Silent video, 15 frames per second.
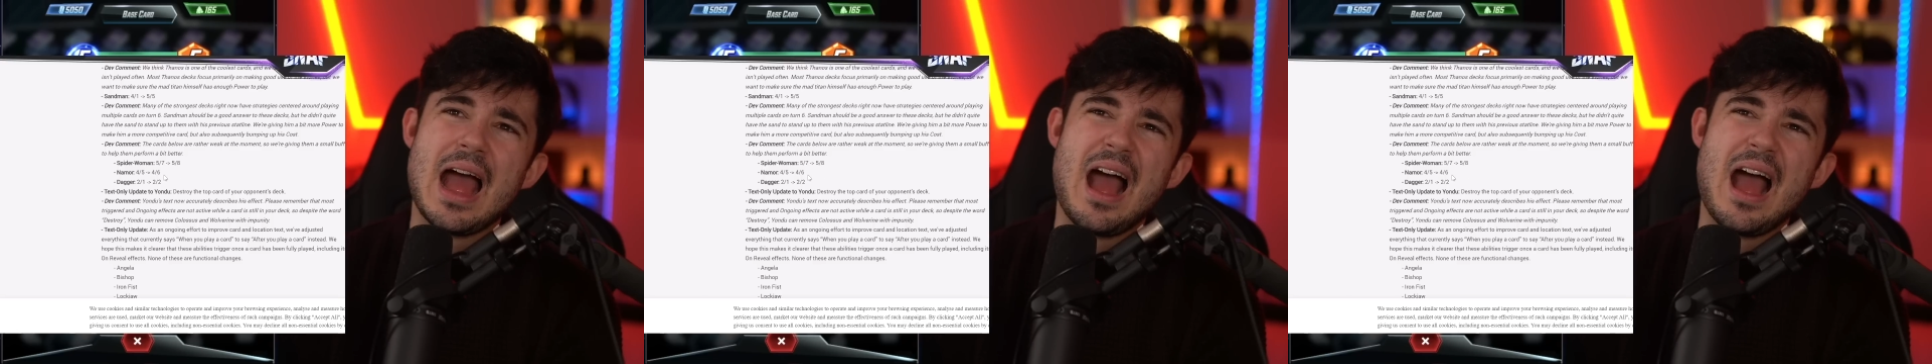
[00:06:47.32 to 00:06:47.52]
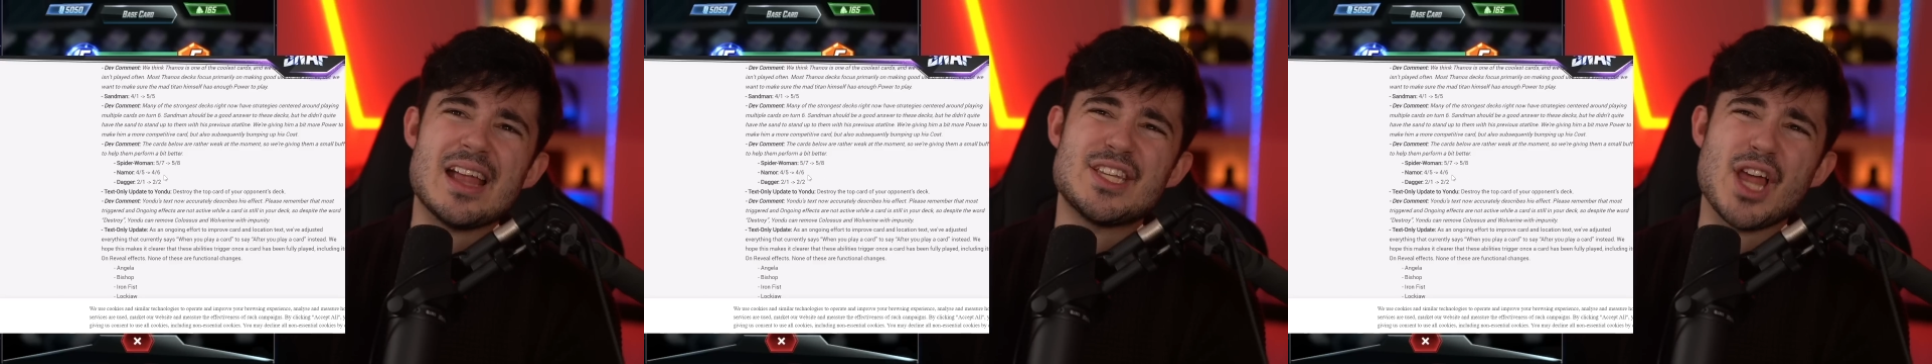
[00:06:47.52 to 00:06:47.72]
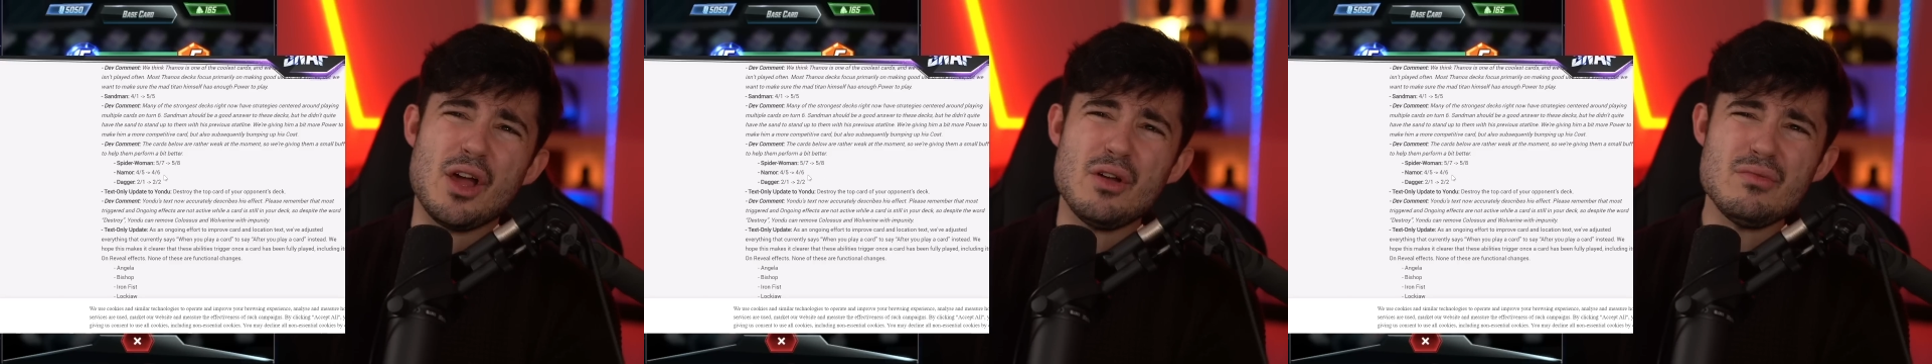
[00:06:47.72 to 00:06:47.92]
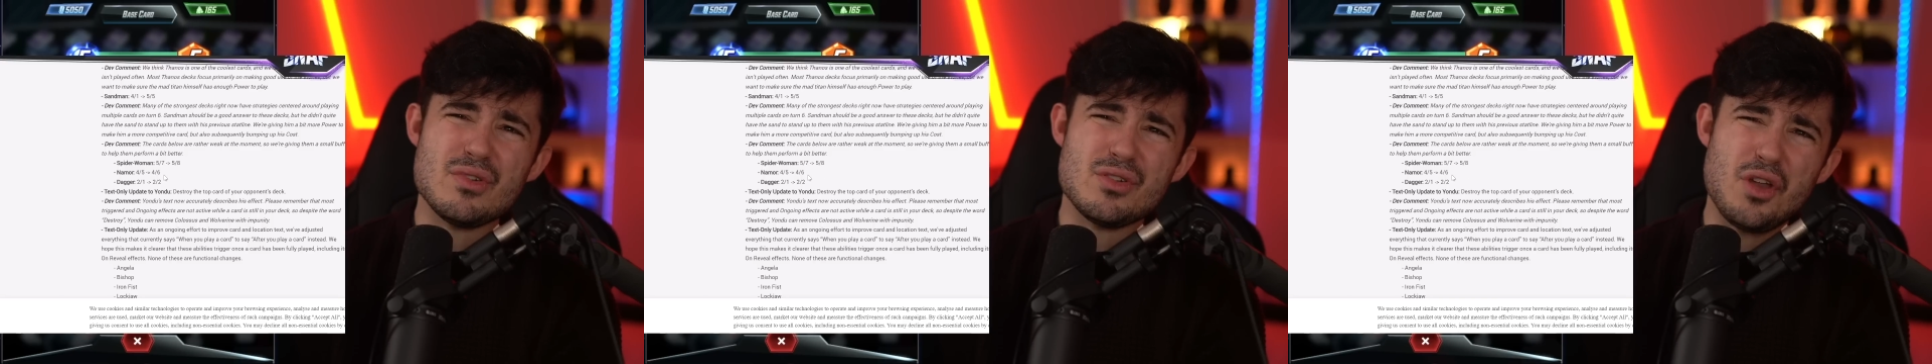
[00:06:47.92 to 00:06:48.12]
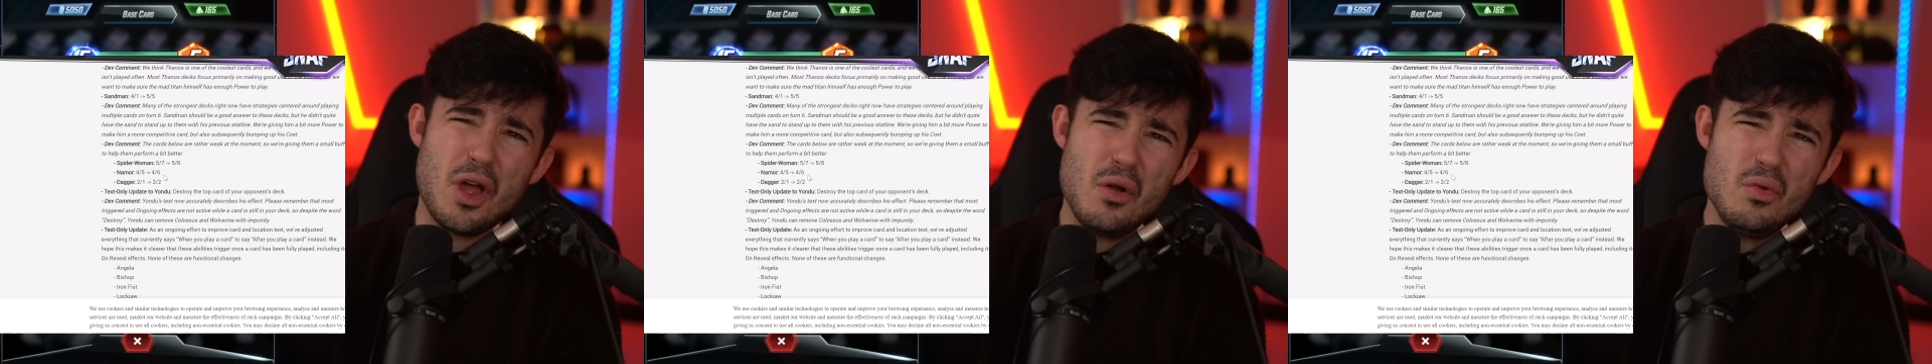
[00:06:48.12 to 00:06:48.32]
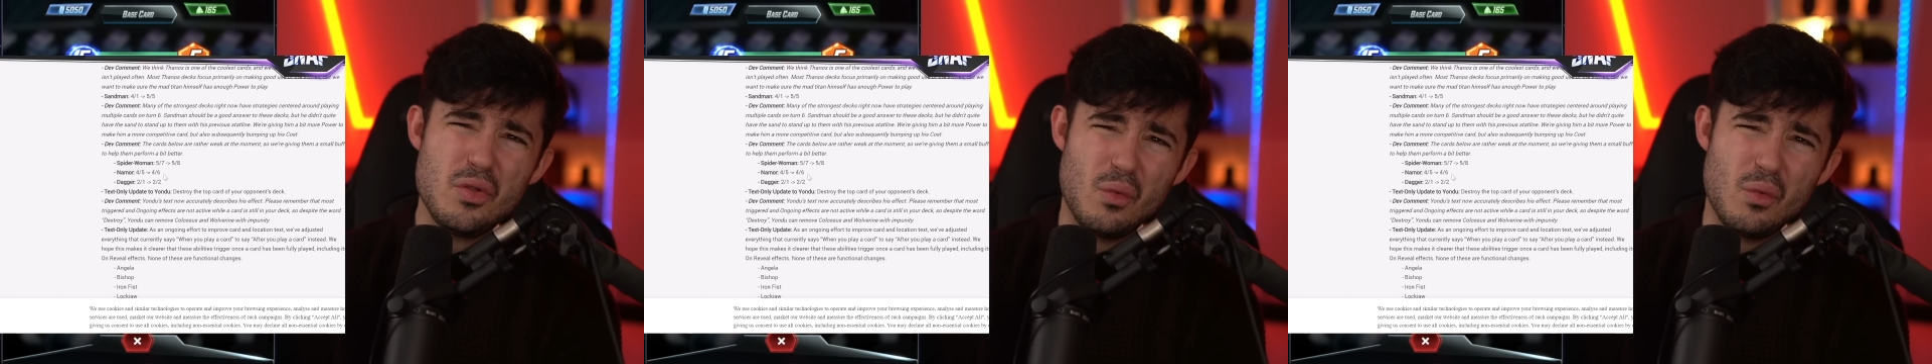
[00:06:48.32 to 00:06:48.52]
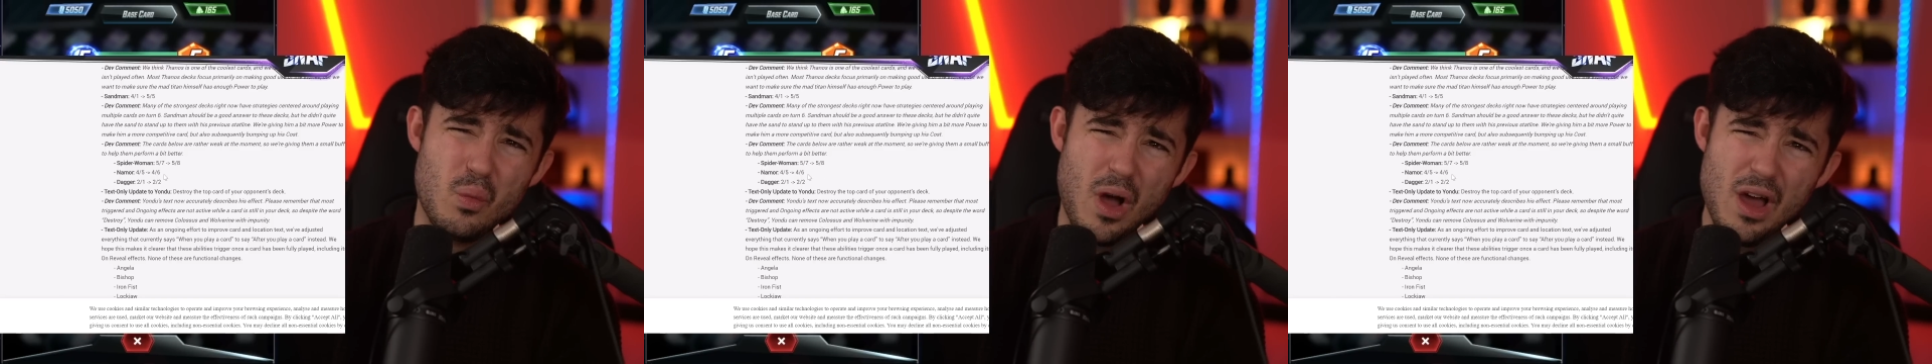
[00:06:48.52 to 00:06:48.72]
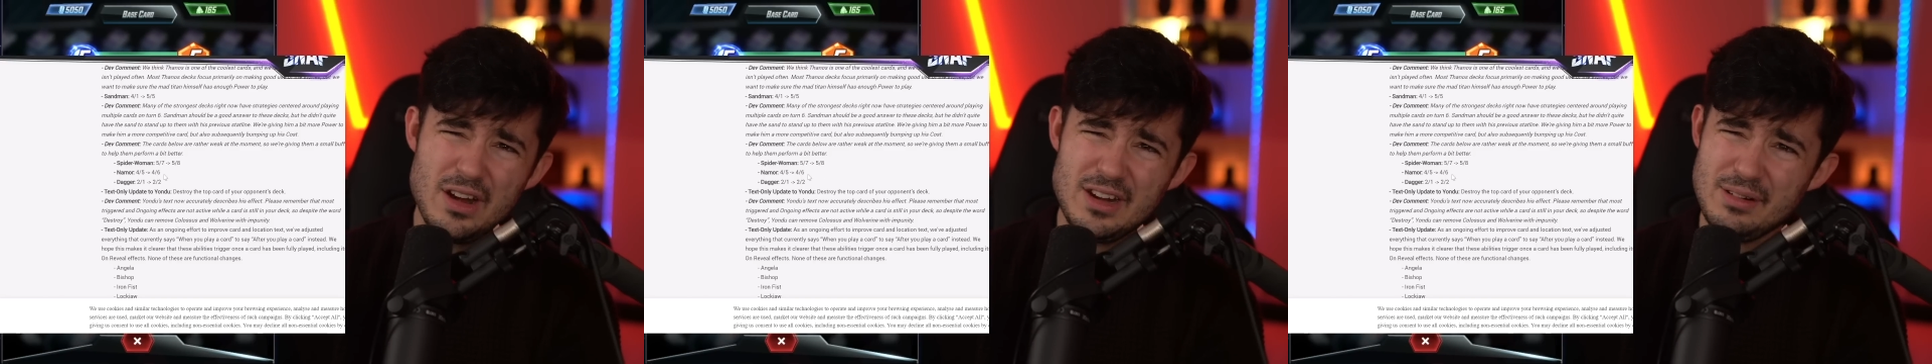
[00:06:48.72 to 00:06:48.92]
I don't know that
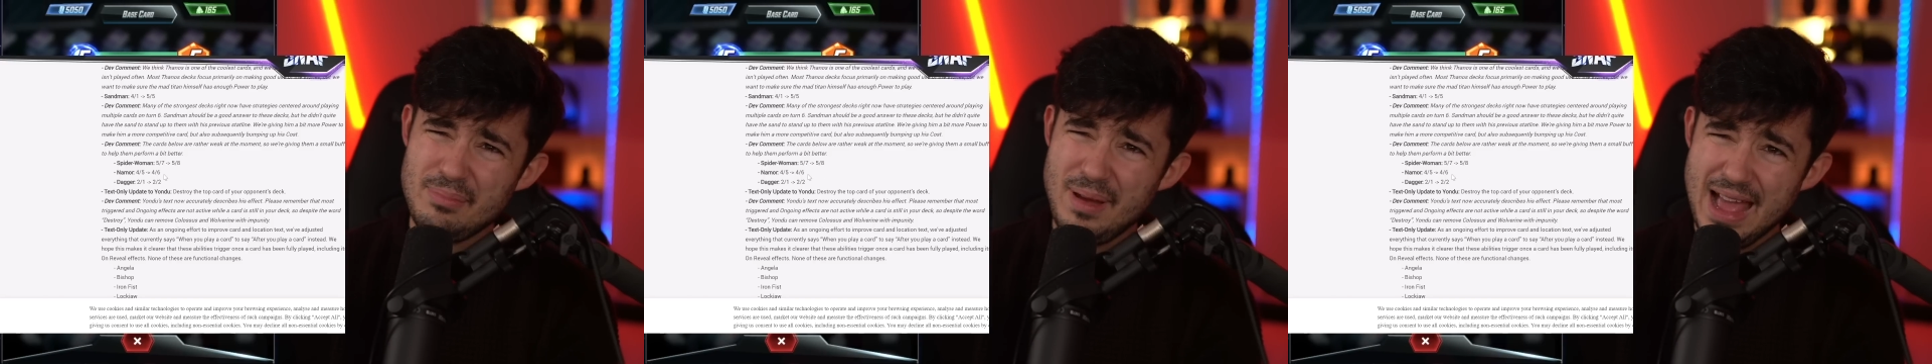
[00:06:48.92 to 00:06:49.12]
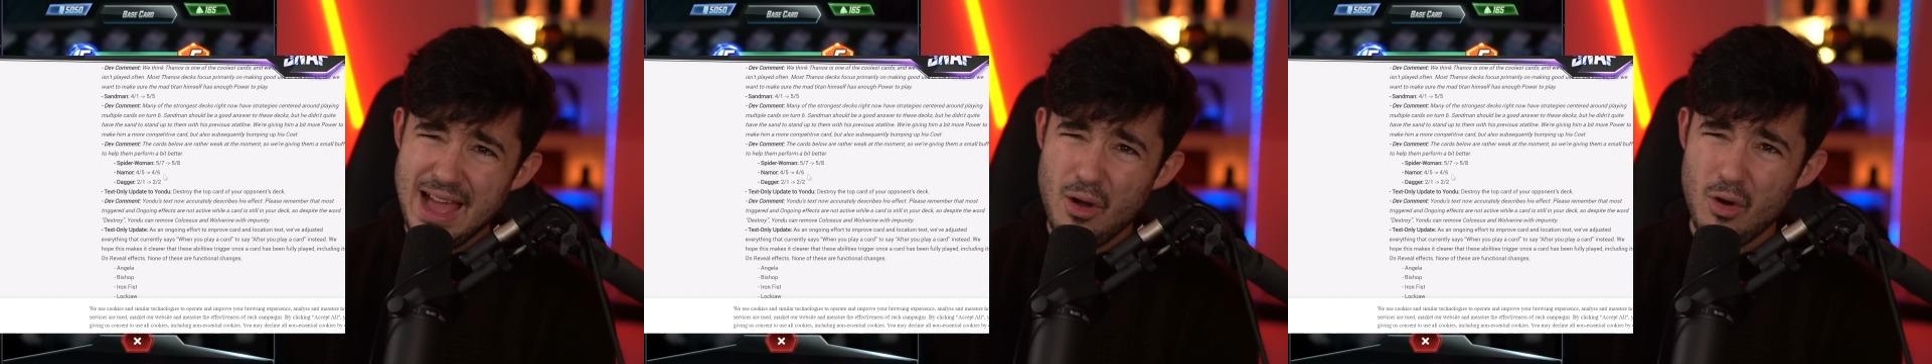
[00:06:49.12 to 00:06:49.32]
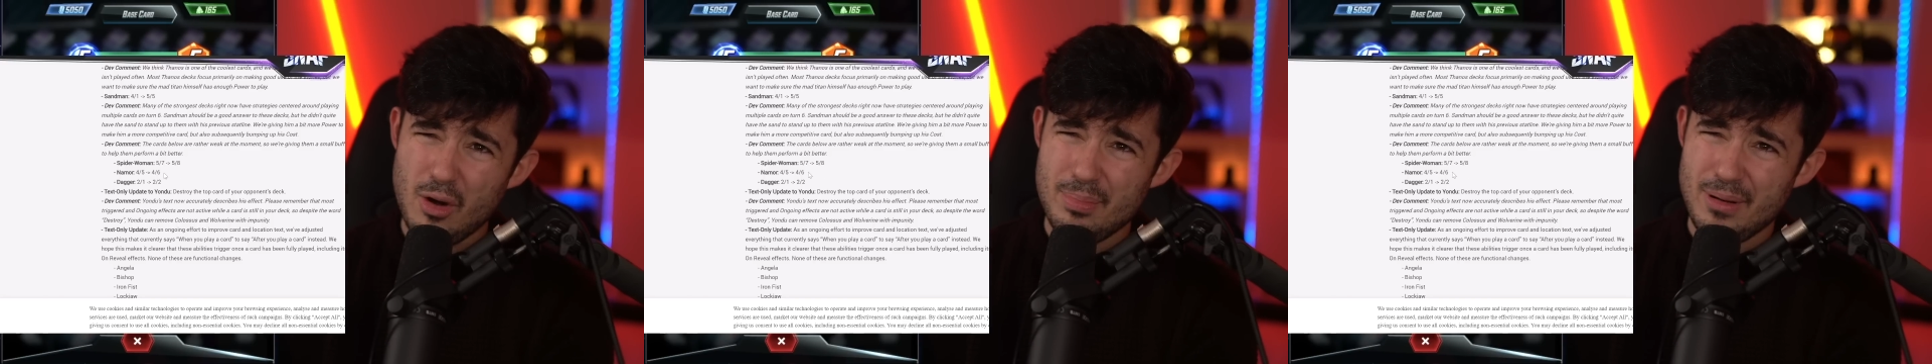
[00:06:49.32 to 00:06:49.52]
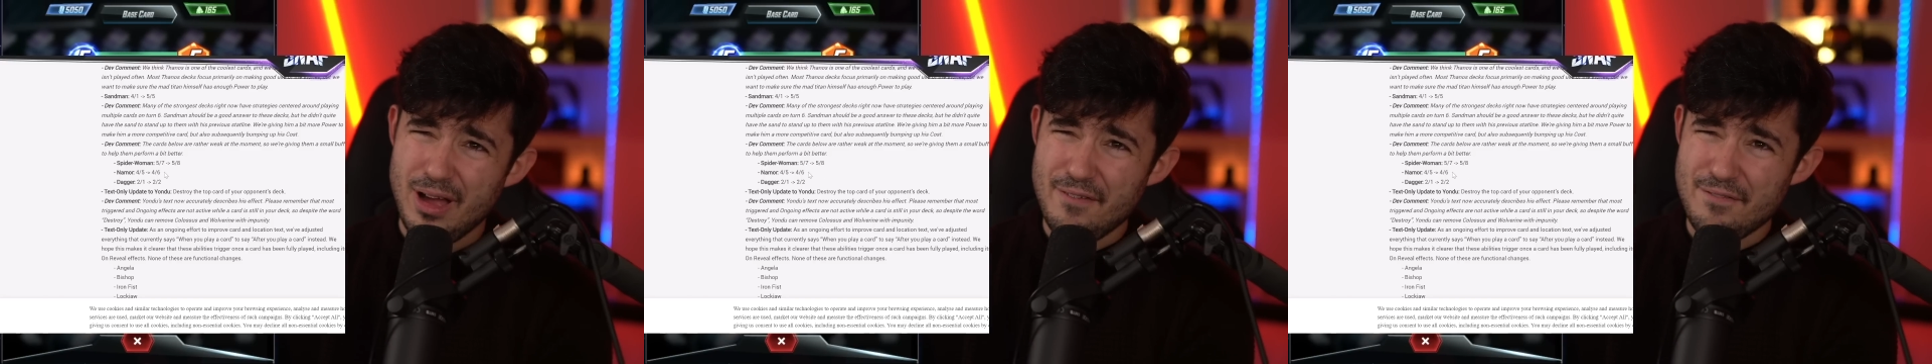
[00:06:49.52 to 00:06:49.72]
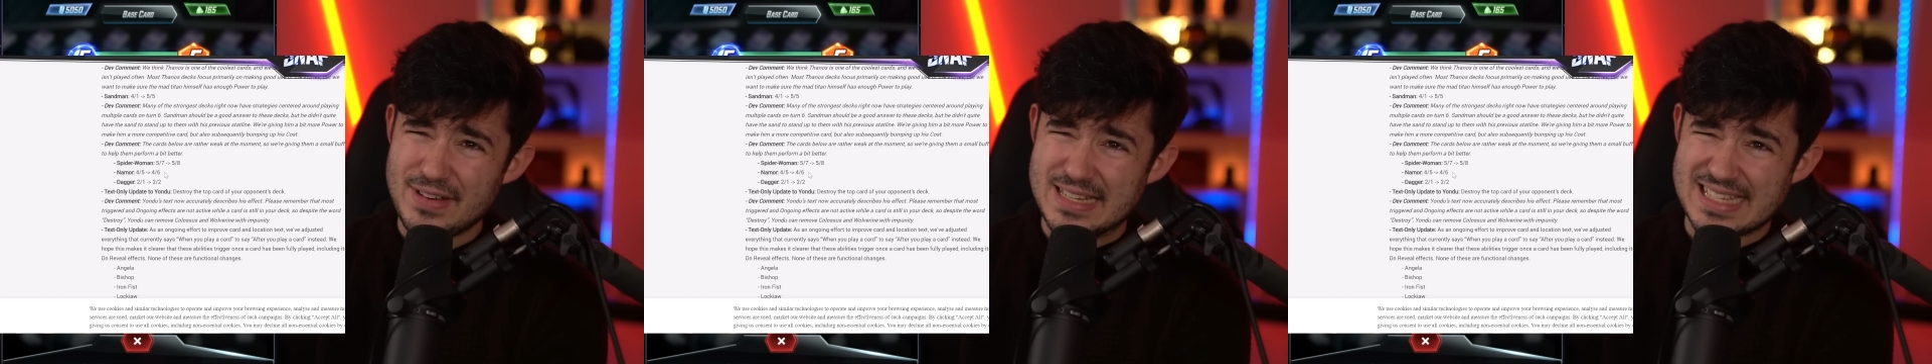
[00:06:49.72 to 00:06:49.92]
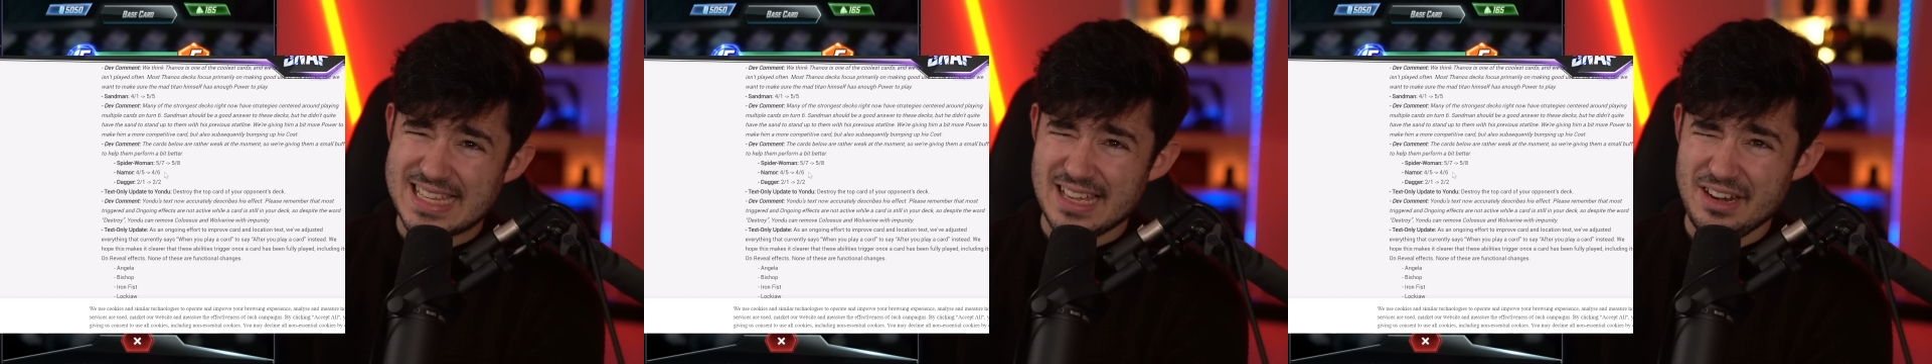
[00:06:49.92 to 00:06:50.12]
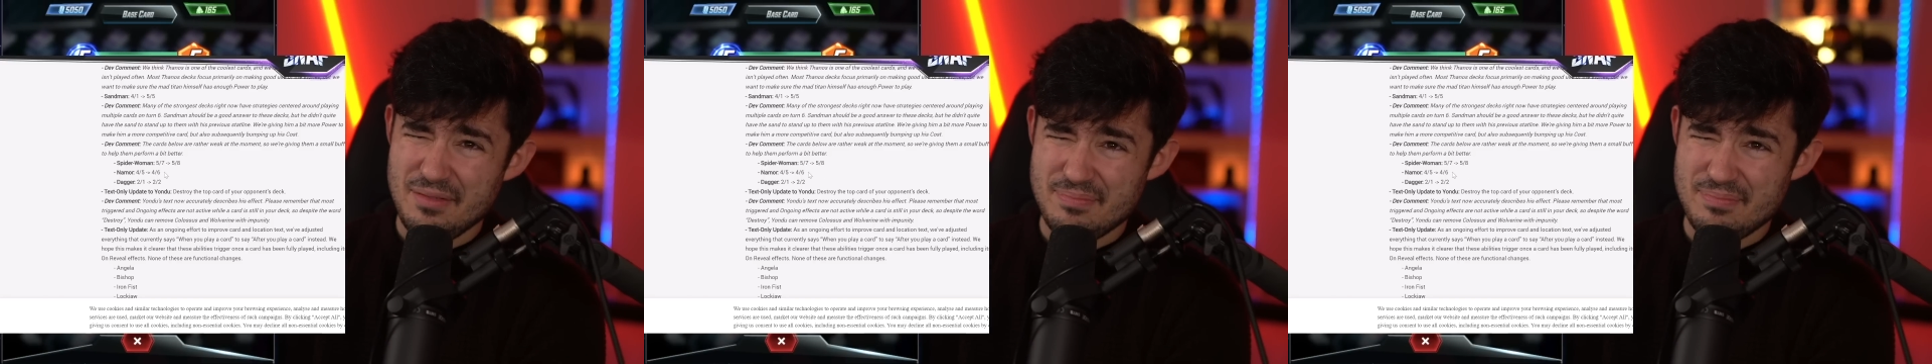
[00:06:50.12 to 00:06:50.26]
1 power buff is going to